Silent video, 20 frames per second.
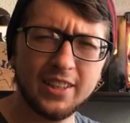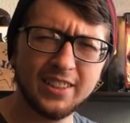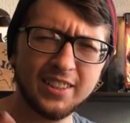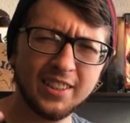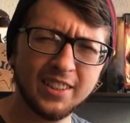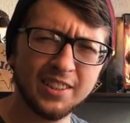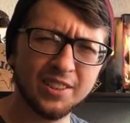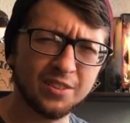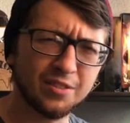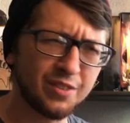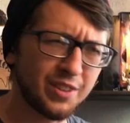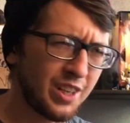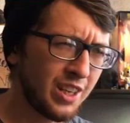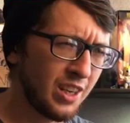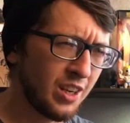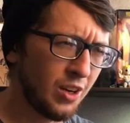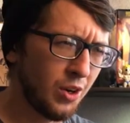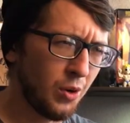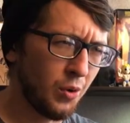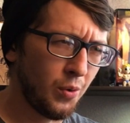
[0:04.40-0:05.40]
This is a
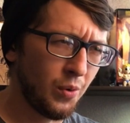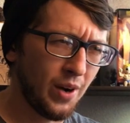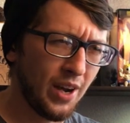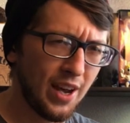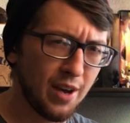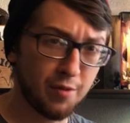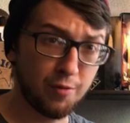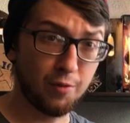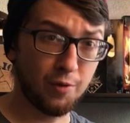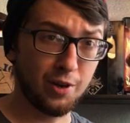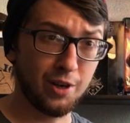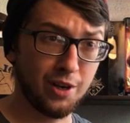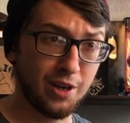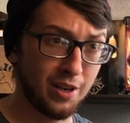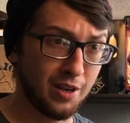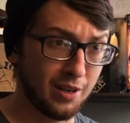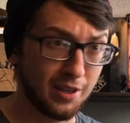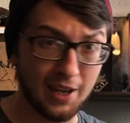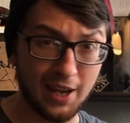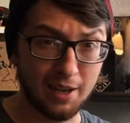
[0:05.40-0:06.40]
video
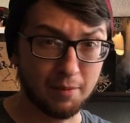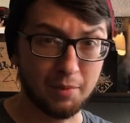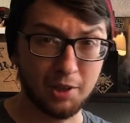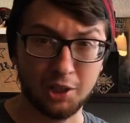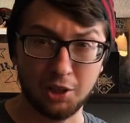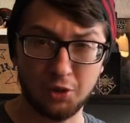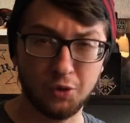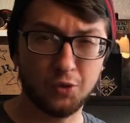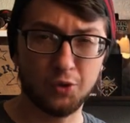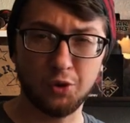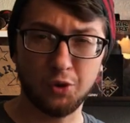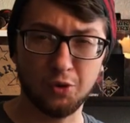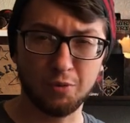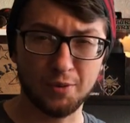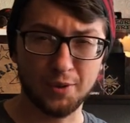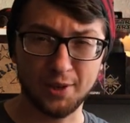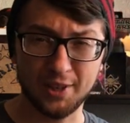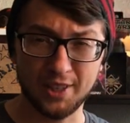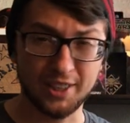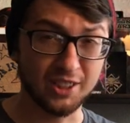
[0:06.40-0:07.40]
every gaming
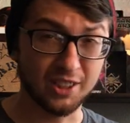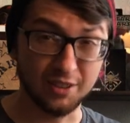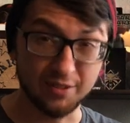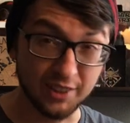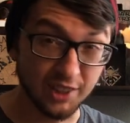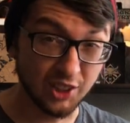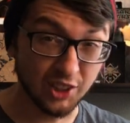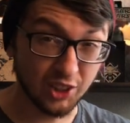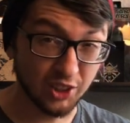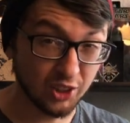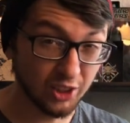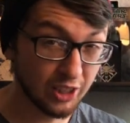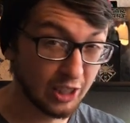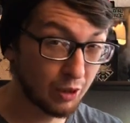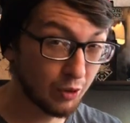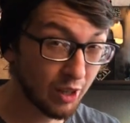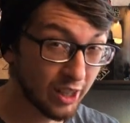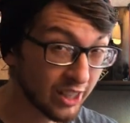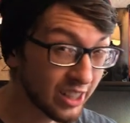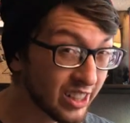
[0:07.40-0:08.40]
YouTuber does eventually,
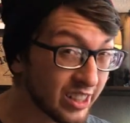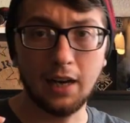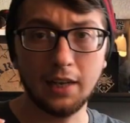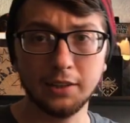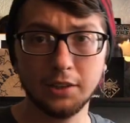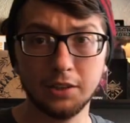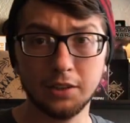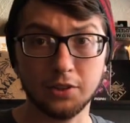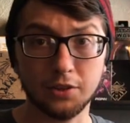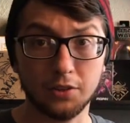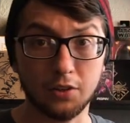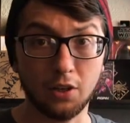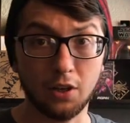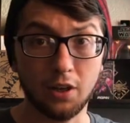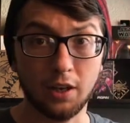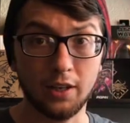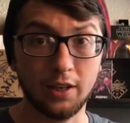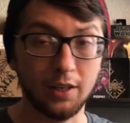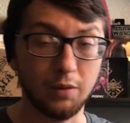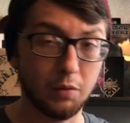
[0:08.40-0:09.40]
right? I just
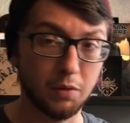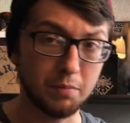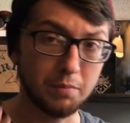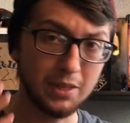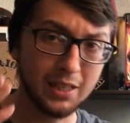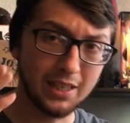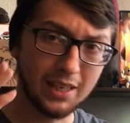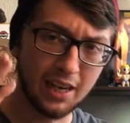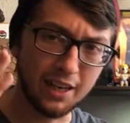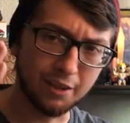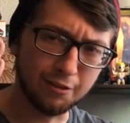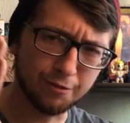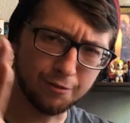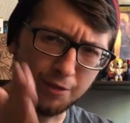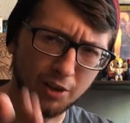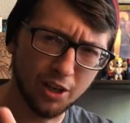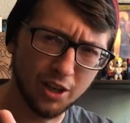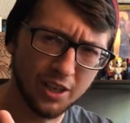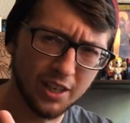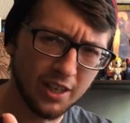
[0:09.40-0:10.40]
thought it would be kind of
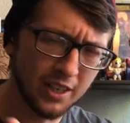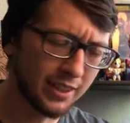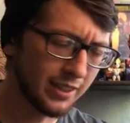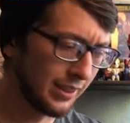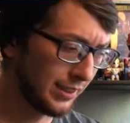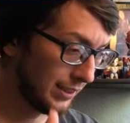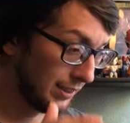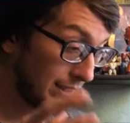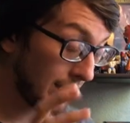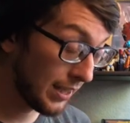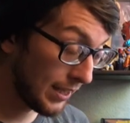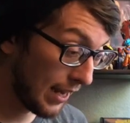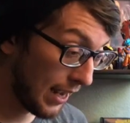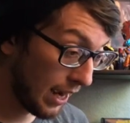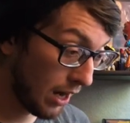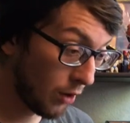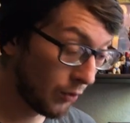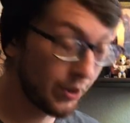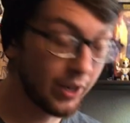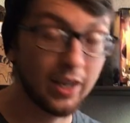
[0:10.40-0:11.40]
fun to sit
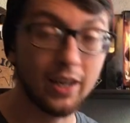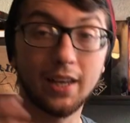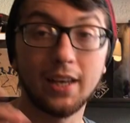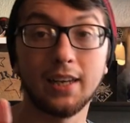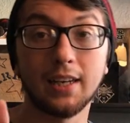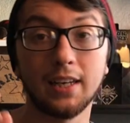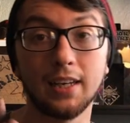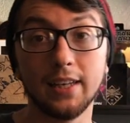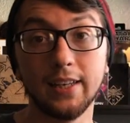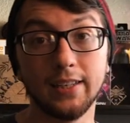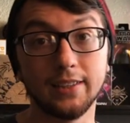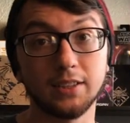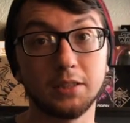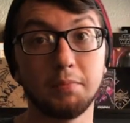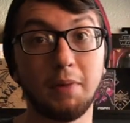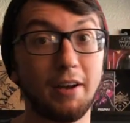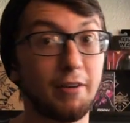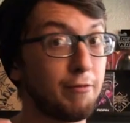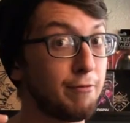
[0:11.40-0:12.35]
down and list my